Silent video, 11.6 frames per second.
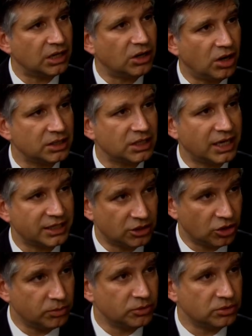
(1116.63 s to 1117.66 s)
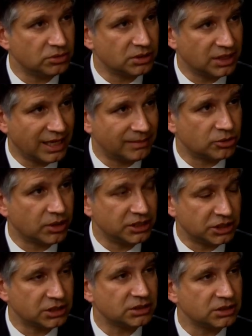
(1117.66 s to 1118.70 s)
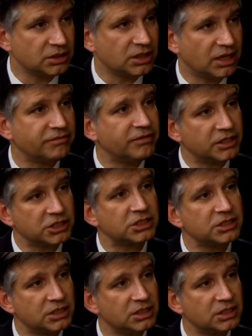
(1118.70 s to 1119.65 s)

online global collaboration function?